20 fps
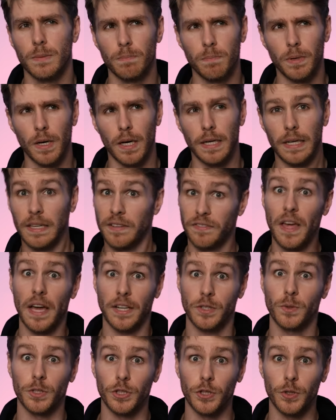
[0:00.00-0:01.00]
but if
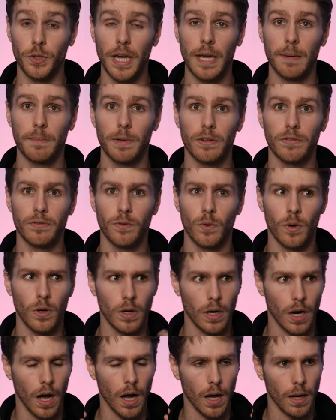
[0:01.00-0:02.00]
that's what you came here
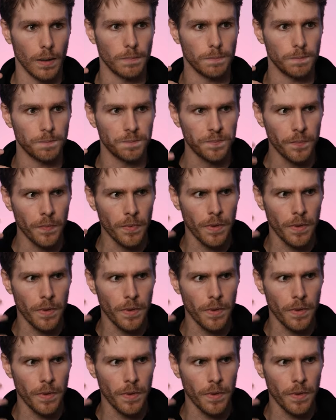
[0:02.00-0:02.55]
for, um,